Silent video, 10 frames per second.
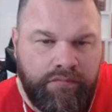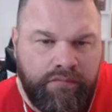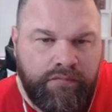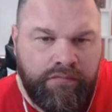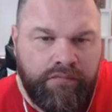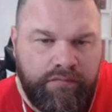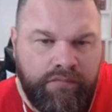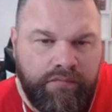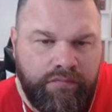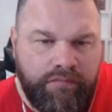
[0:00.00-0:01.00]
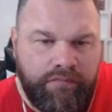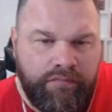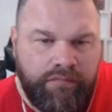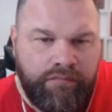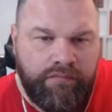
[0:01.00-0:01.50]

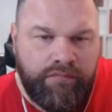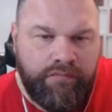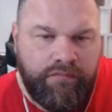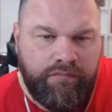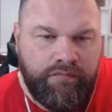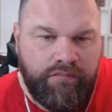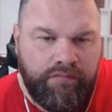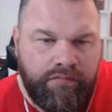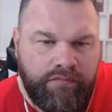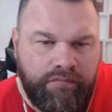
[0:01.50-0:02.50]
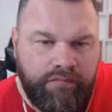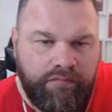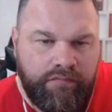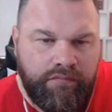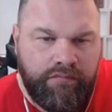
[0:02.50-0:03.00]

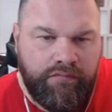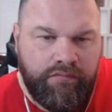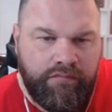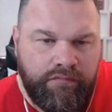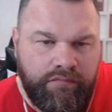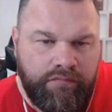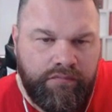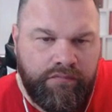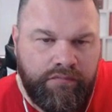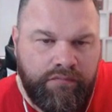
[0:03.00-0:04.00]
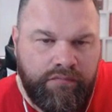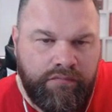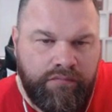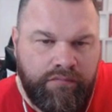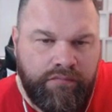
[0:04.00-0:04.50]
(not speaking)